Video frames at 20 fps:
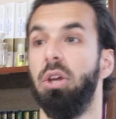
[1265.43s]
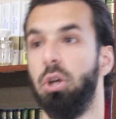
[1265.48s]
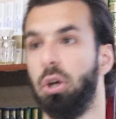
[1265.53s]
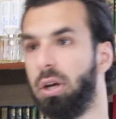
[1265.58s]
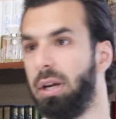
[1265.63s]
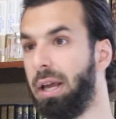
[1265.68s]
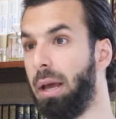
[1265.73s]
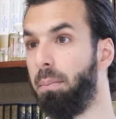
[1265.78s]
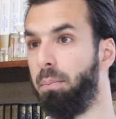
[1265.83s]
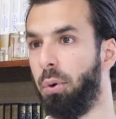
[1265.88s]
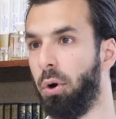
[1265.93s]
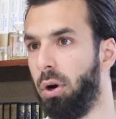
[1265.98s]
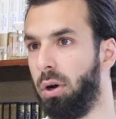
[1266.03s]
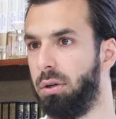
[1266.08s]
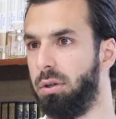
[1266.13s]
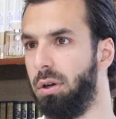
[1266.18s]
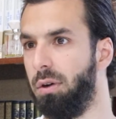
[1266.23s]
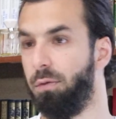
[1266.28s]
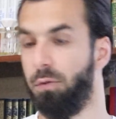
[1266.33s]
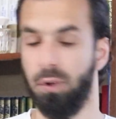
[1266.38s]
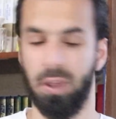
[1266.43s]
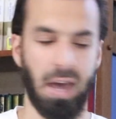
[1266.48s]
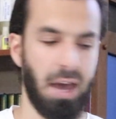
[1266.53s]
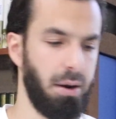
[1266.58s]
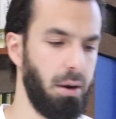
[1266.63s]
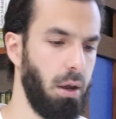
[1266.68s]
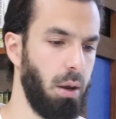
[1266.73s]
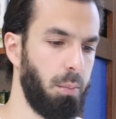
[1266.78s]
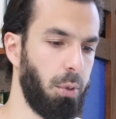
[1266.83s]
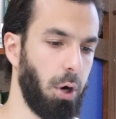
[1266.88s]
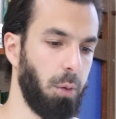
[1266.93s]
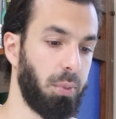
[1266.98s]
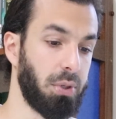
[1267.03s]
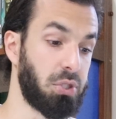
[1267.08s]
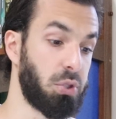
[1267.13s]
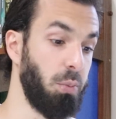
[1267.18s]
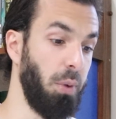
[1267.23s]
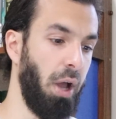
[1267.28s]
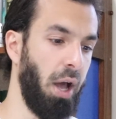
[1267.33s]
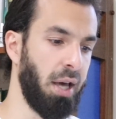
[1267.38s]
you're going to get burned for that
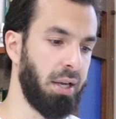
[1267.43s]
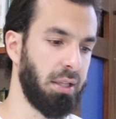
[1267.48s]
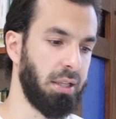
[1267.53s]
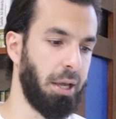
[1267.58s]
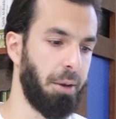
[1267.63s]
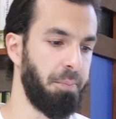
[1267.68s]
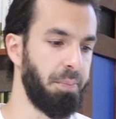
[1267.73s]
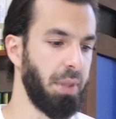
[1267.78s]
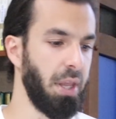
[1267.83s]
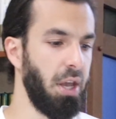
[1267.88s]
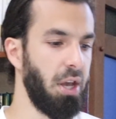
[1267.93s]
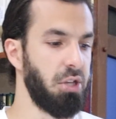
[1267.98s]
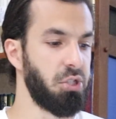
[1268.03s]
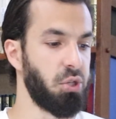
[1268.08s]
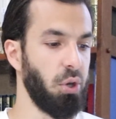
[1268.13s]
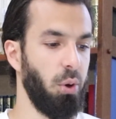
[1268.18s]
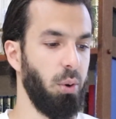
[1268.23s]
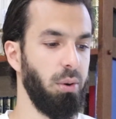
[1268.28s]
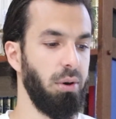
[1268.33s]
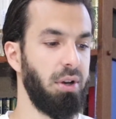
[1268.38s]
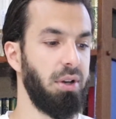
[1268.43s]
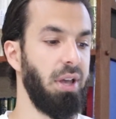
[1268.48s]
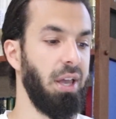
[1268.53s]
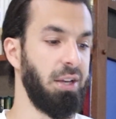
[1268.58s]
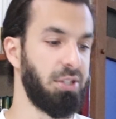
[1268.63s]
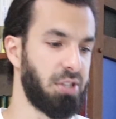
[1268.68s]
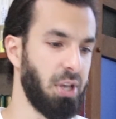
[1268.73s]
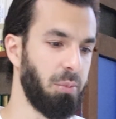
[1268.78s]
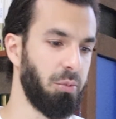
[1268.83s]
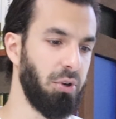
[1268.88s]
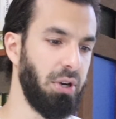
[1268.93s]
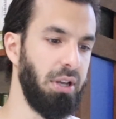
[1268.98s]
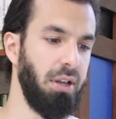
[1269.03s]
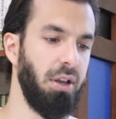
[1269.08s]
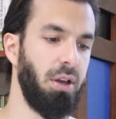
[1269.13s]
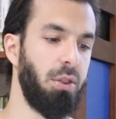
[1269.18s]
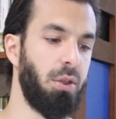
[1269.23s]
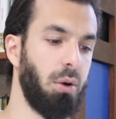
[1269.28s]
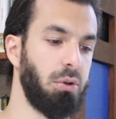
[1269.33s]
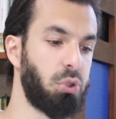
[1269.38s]
purpose, subhanAllah. So, in summary,
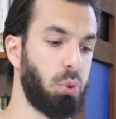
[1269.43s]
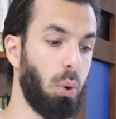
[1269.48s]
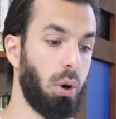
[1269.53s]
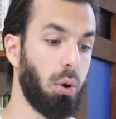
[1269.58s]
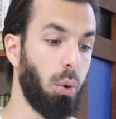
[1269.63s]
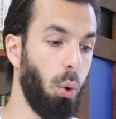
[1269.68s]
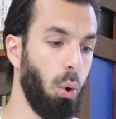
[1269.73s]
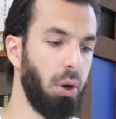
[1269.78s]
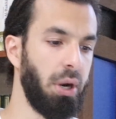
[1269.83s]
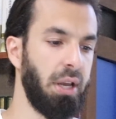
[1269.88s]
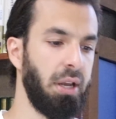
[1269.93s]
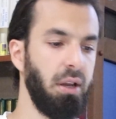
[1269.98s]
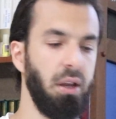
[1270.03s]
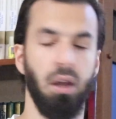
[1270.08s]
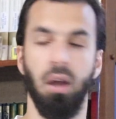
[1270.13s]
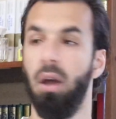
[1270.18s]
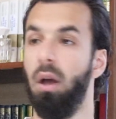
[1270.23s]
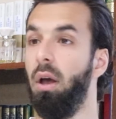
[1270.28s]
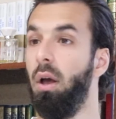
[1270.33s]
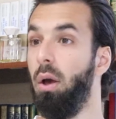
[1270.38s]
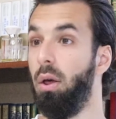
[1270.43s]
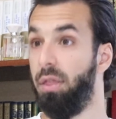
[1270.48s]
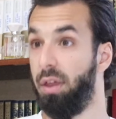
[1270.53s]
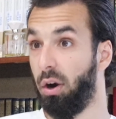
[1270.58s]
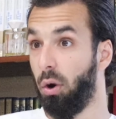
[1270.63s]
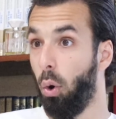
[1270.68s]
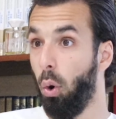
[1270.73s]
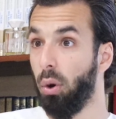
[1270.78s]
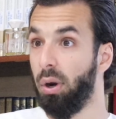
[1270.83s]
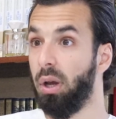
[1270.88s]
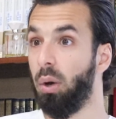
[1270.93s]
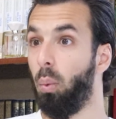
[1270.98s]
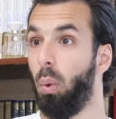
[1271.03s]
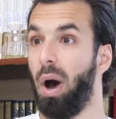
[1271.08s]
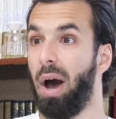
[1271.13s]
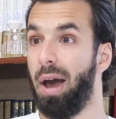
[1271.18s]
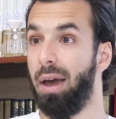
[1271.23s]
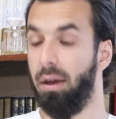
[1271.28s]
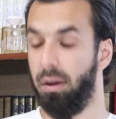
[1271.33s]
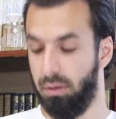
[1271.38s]
those who are hoarding, they're hoarding
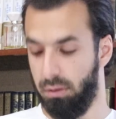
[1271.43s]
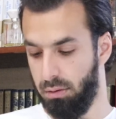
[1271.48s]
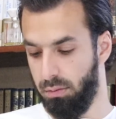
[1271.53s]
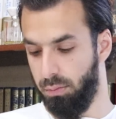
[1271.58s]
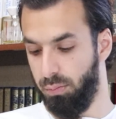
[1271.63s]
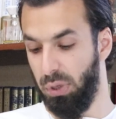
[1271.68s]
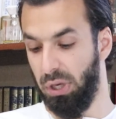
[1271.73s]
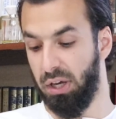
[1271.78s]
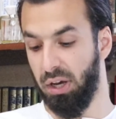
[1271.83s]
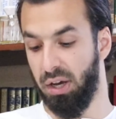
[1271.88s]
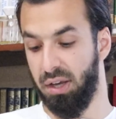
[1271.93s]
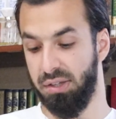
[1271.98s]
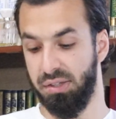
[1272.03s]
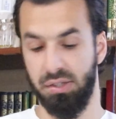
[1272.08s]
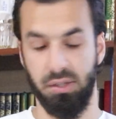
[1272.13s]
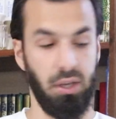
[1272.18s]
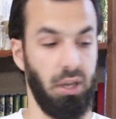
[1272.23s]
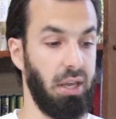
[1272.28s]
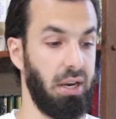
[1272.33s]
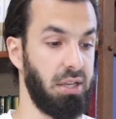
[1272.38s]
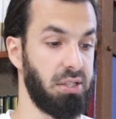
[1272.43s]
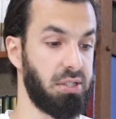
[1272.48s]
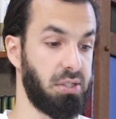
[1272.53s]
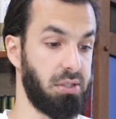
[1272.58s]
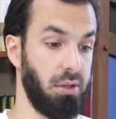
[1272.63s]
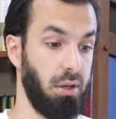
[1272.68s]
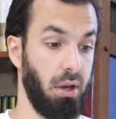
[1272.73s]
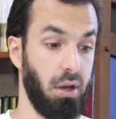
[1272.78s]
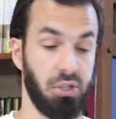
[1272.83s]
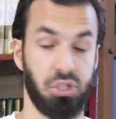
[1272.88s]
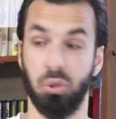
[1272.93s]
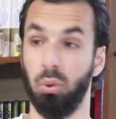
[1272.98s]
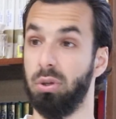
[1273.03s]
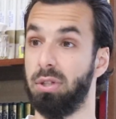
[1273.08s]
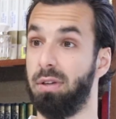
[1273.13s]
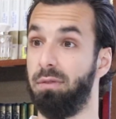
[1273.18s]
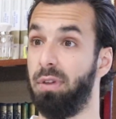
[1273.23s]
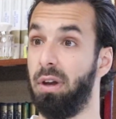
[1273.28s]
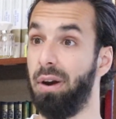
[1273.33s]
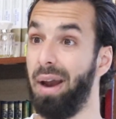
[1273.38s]
why? Because it is a
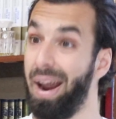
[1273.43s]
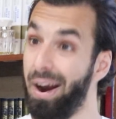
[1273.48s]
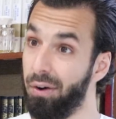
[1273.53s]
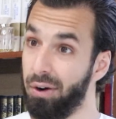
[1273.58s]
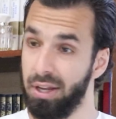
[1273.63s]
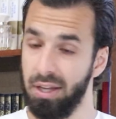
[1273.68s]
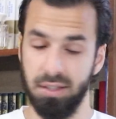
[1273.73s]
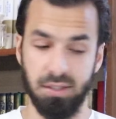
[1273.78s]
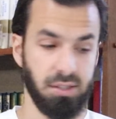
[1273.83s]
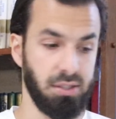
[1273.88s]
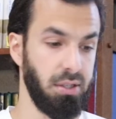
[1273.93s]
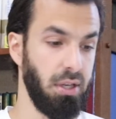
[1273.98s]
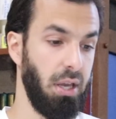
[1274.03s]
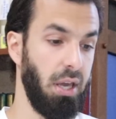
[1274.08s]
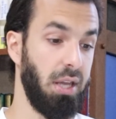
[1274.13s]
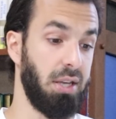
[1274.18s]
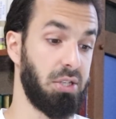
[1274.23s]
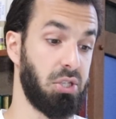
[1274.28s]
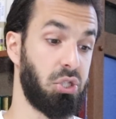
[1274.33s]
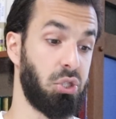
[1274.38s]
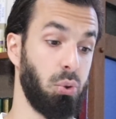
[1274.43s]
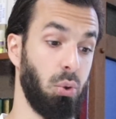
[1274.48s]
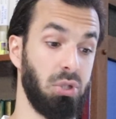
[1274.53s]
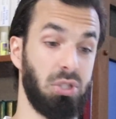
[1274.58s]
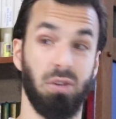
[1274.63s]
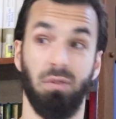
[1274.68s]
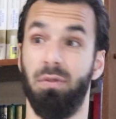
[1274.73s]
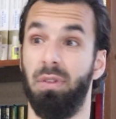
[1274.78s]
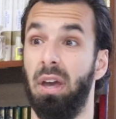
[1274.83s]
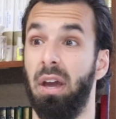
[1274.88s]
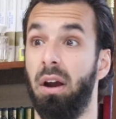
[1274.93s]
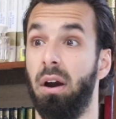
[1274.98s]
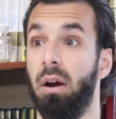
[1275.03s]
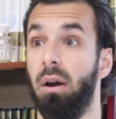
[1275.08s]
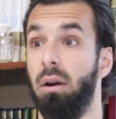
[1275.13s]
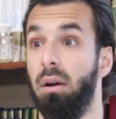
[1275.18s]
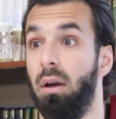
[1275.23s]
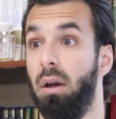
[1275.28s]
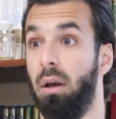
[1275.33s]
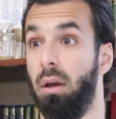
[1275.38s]
source of their arrogance, it is a source of their